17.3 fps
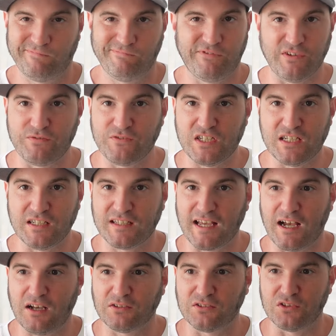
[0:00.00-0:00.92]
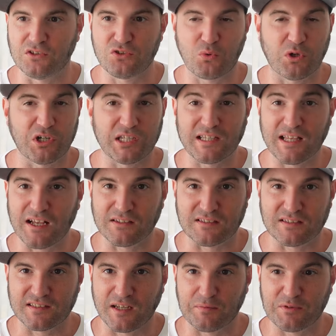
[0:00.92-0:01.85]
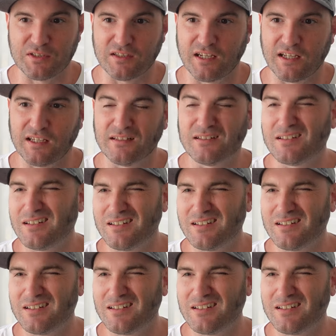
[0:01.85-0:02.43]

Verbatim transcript: 15,000 to 20,000 steps a day.